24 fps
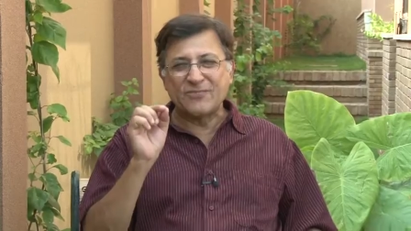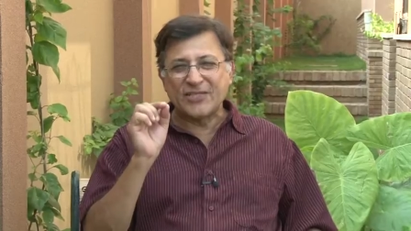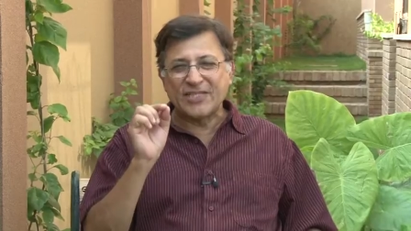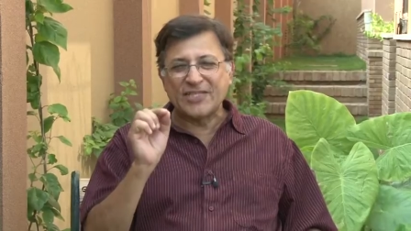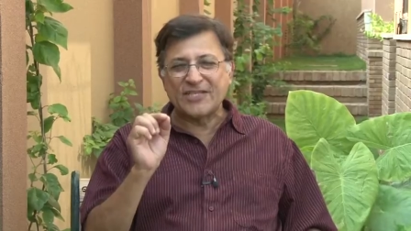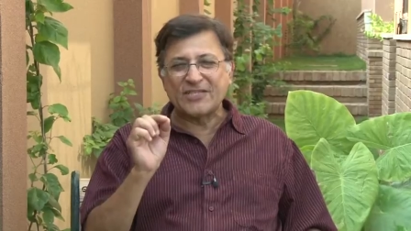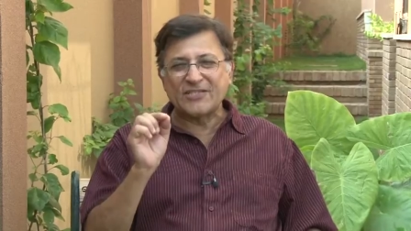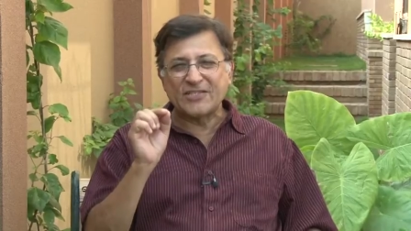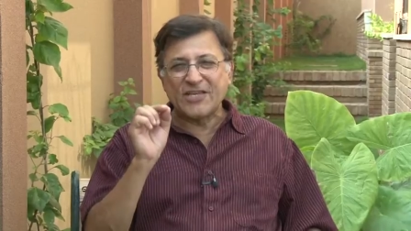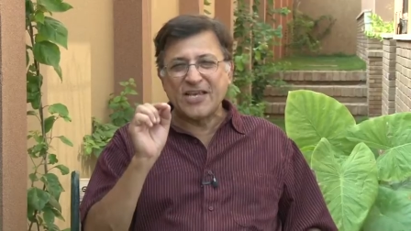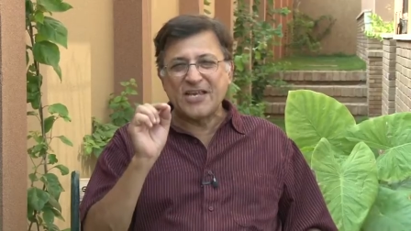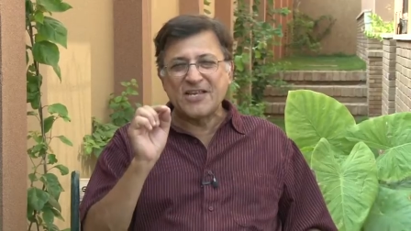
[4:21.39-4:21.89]
with
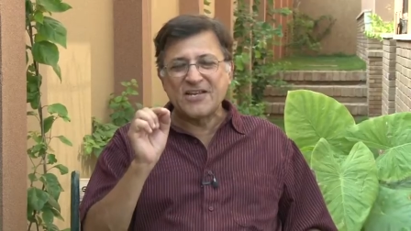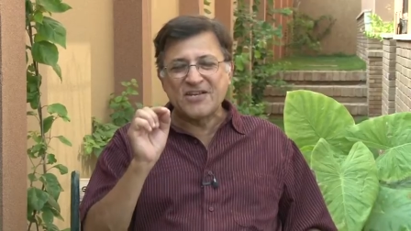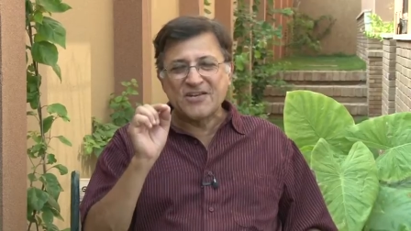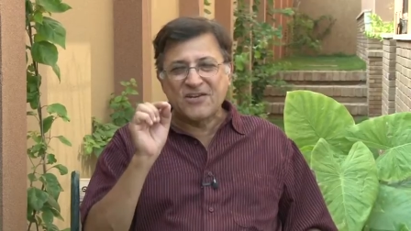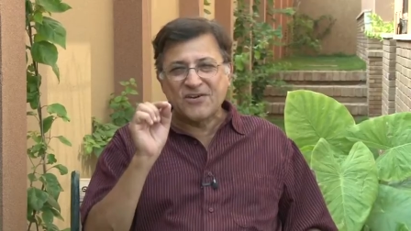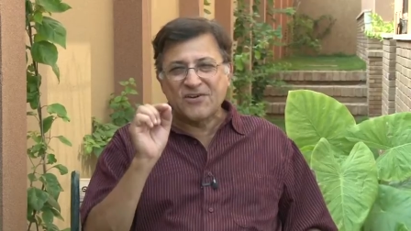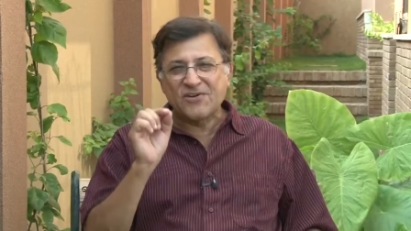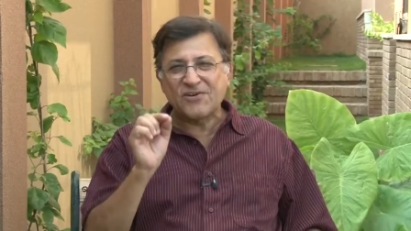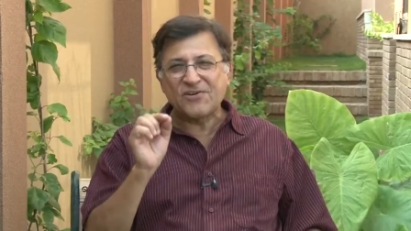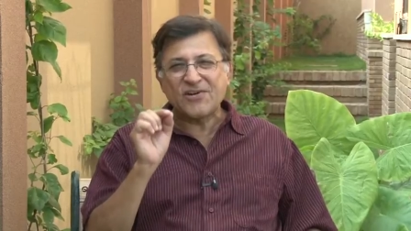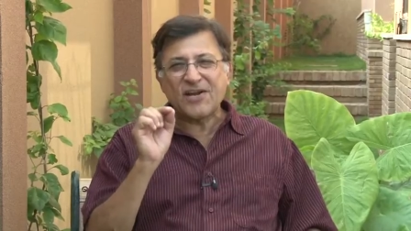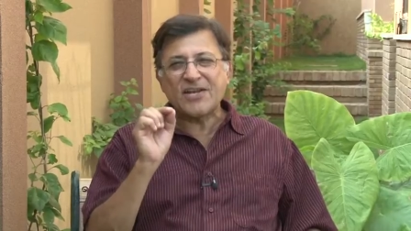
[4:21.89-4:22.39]
these
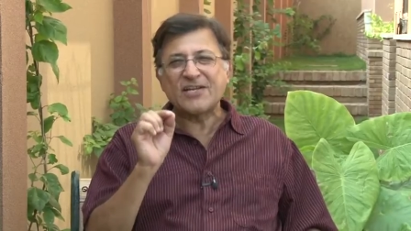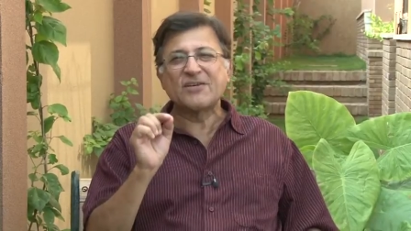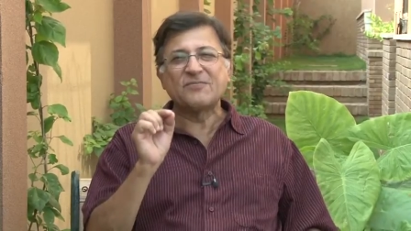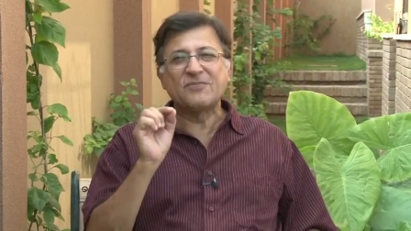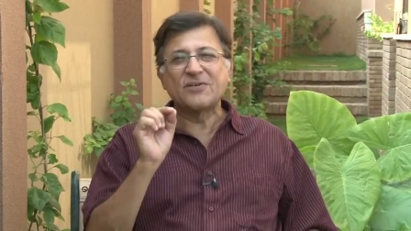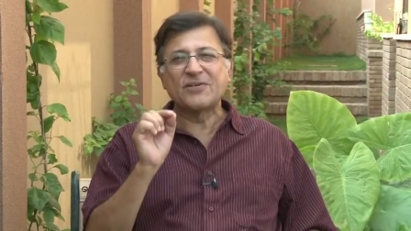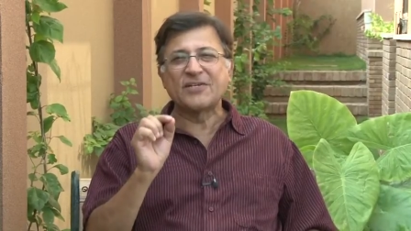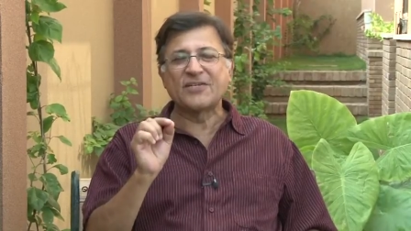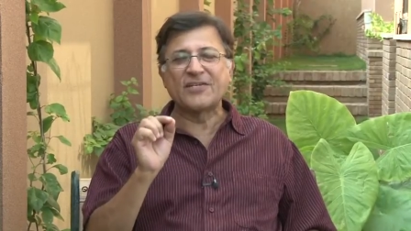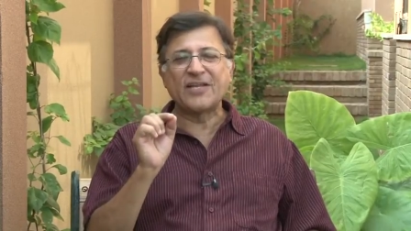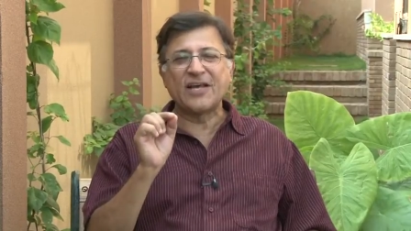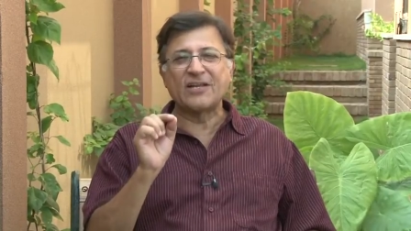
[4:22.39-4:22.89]

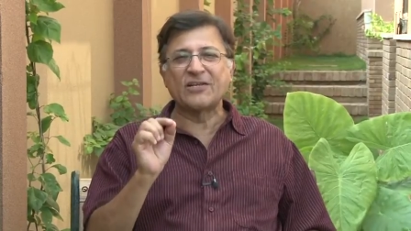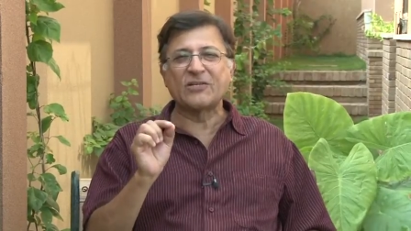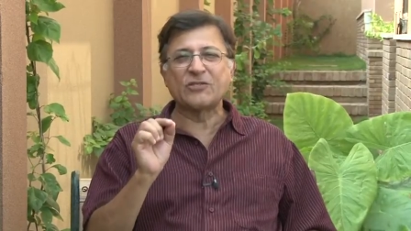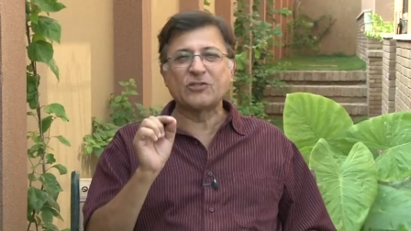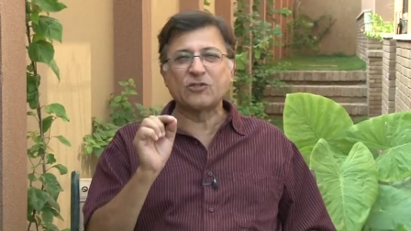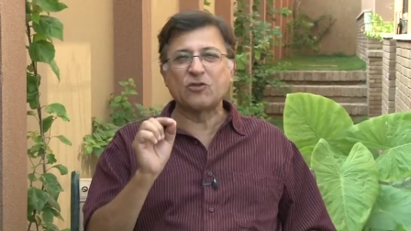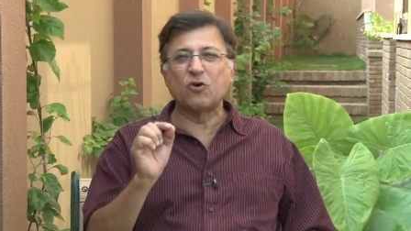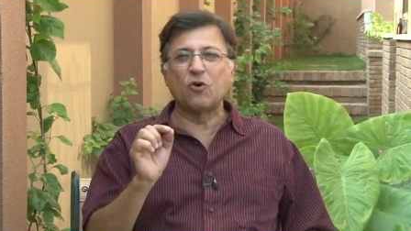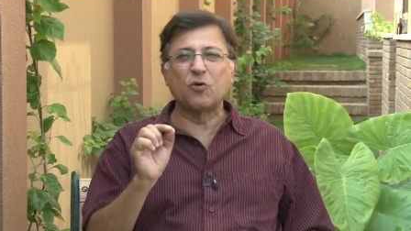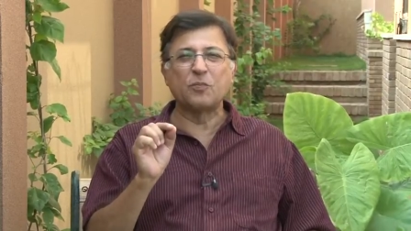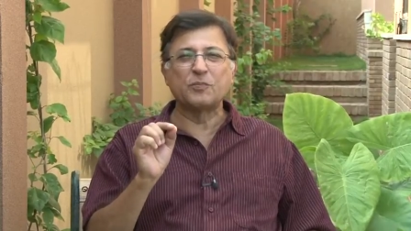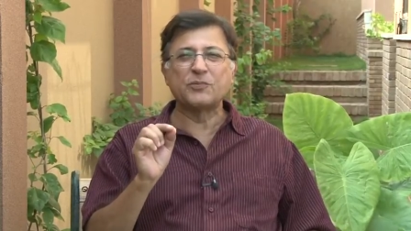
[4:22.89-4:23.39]
incredible
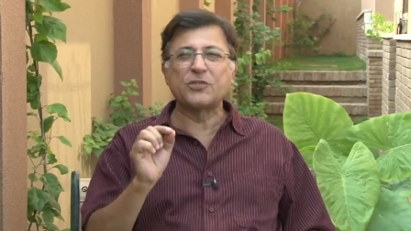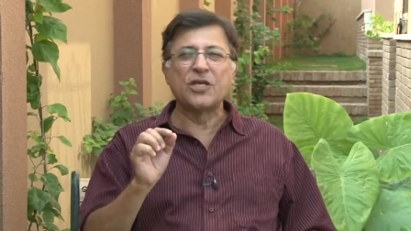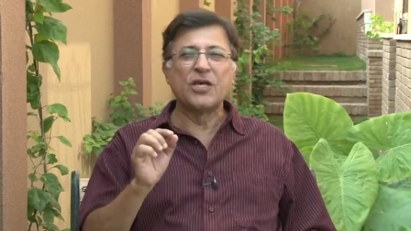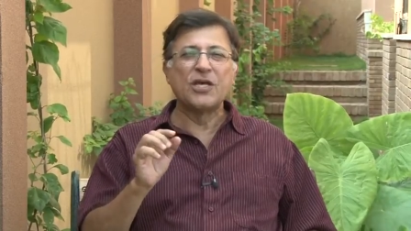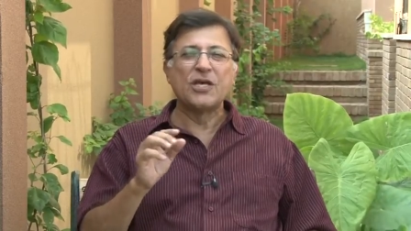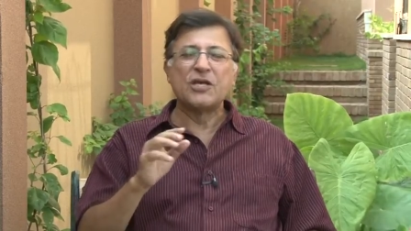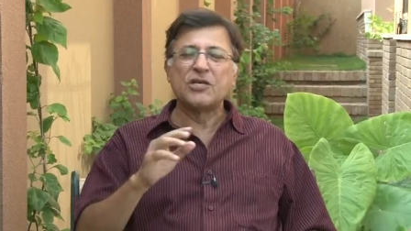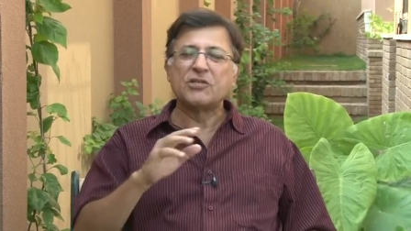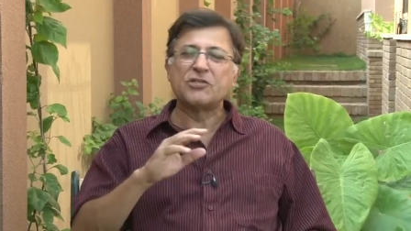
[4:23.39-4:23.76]
telescopes